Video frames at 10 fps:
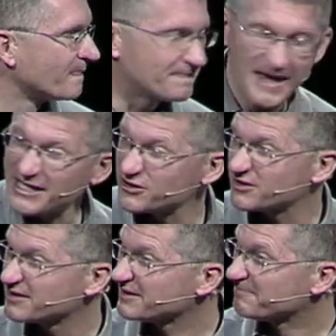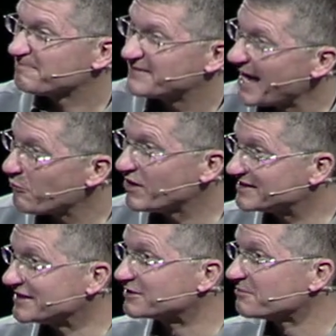That's, that was
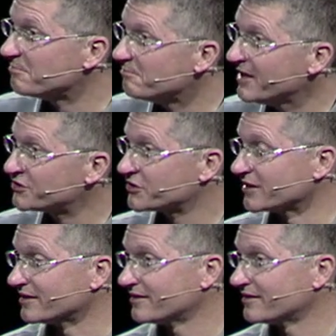his mission